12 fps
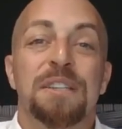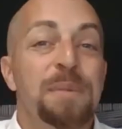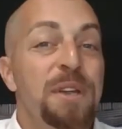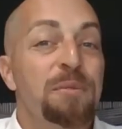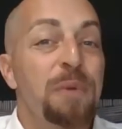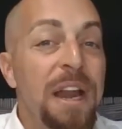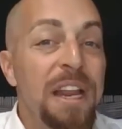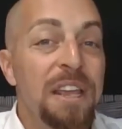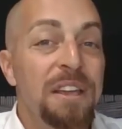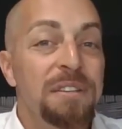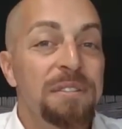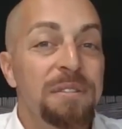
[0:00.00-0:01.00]
to be
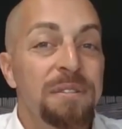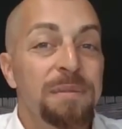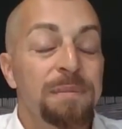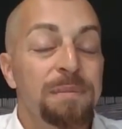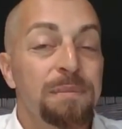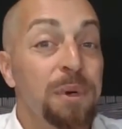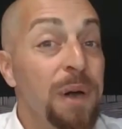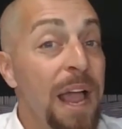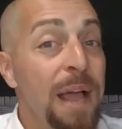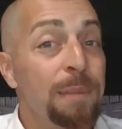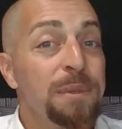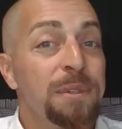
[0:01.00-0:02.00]
ready
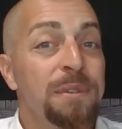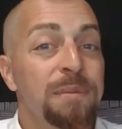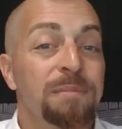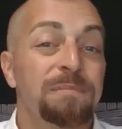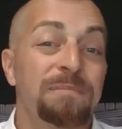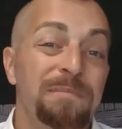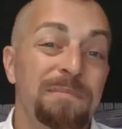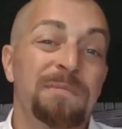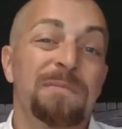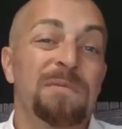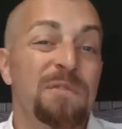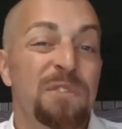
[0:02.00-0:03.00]
perhaps
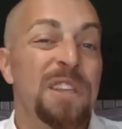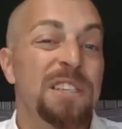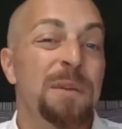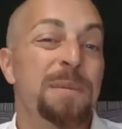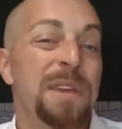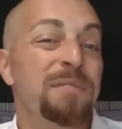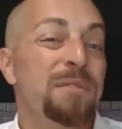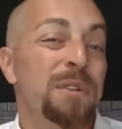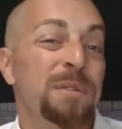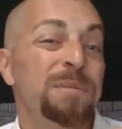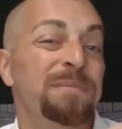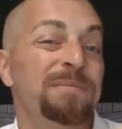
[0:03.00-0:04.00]
for this
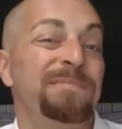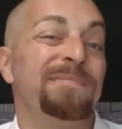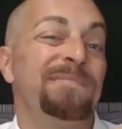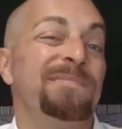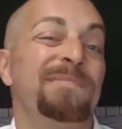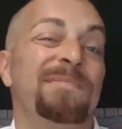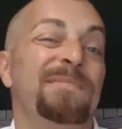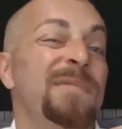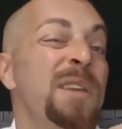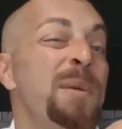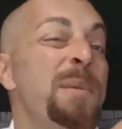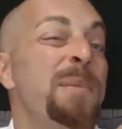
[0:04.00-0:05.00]
upheaval,
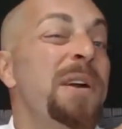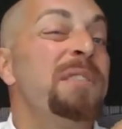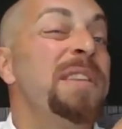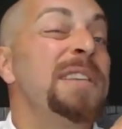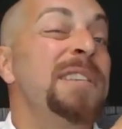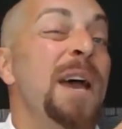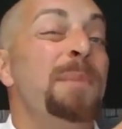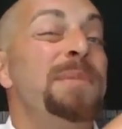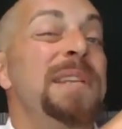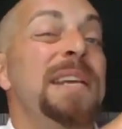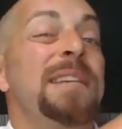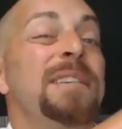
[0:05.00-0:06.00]
to be part of this
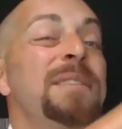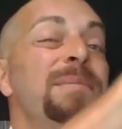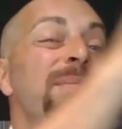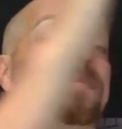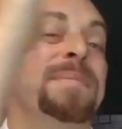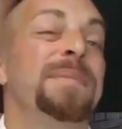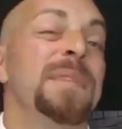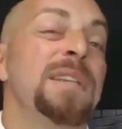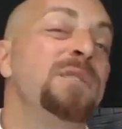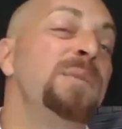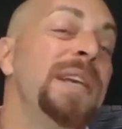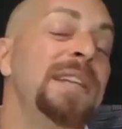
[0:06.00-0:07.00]
uptick
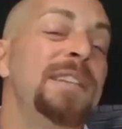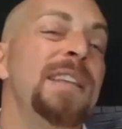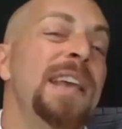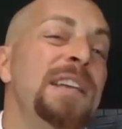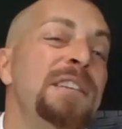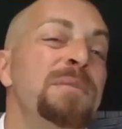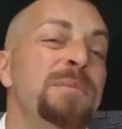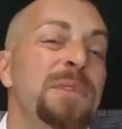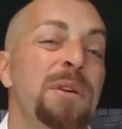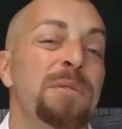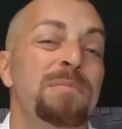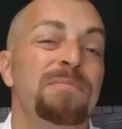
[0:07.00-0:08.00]
as we get to the
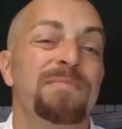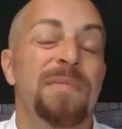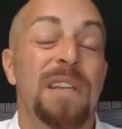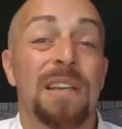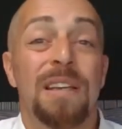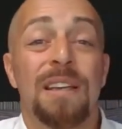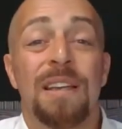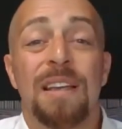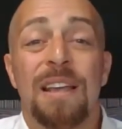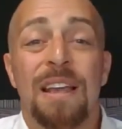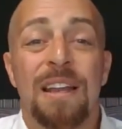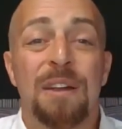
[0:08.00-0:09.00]
asymptote.
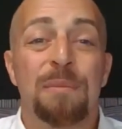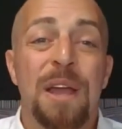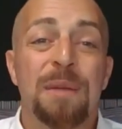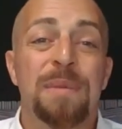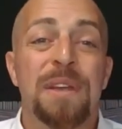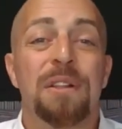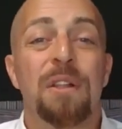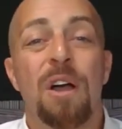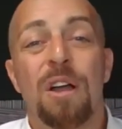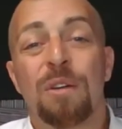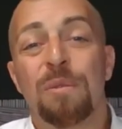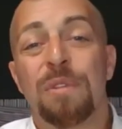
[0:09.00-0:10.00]
And it might be
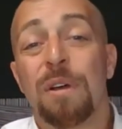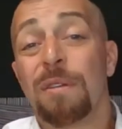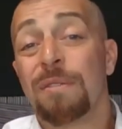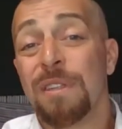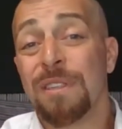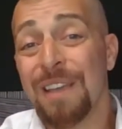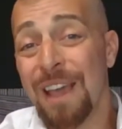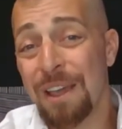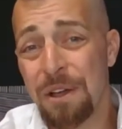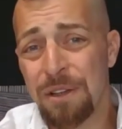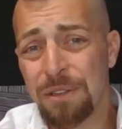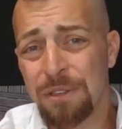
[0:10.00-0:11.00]
along with all this
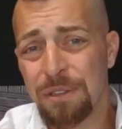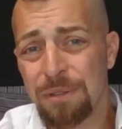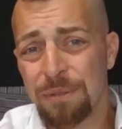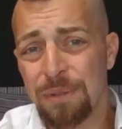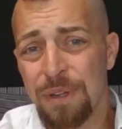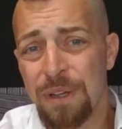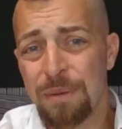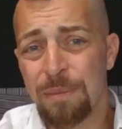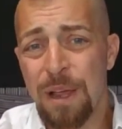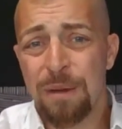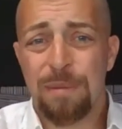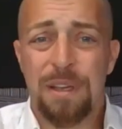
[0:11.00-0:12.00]
chaos,
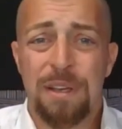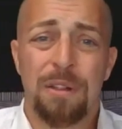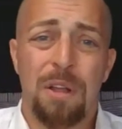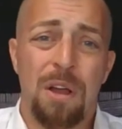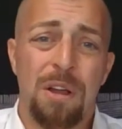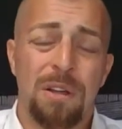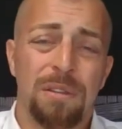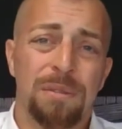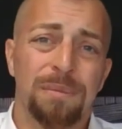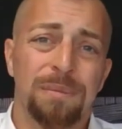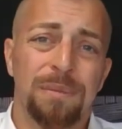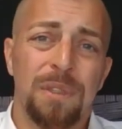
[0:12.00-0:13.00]
it might be
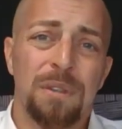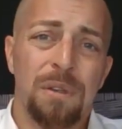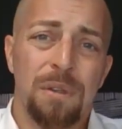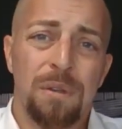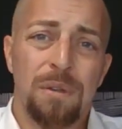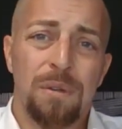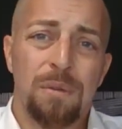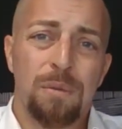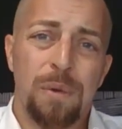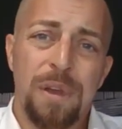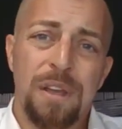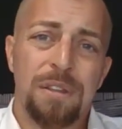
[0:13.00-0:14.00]
along
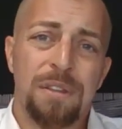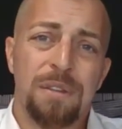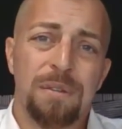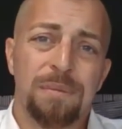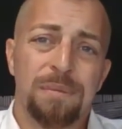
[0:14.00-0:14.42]
with